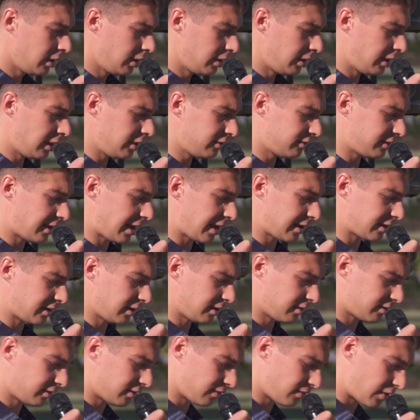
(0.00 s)
These
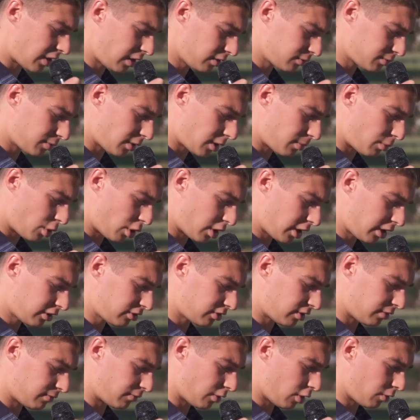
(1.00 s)
tactics developed by
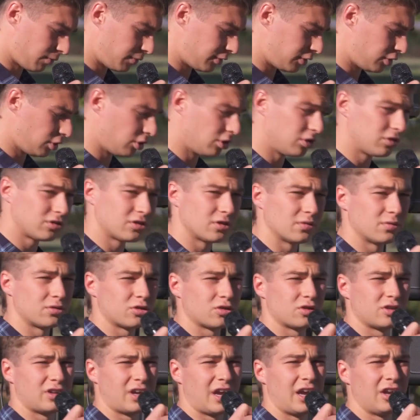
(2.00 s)
Monash involved the use of
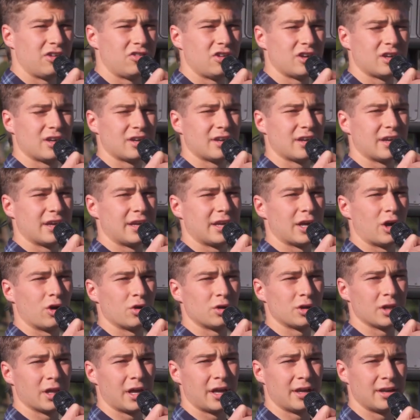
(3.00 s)
strategic and
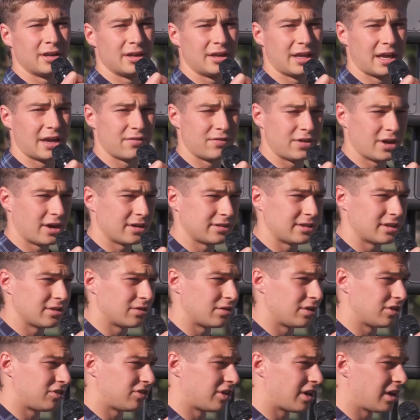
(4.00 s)
calculated heavy
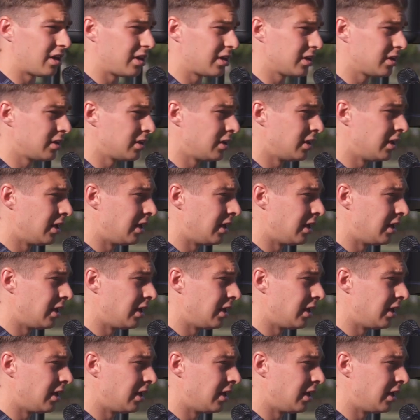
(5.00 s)
artillery shelling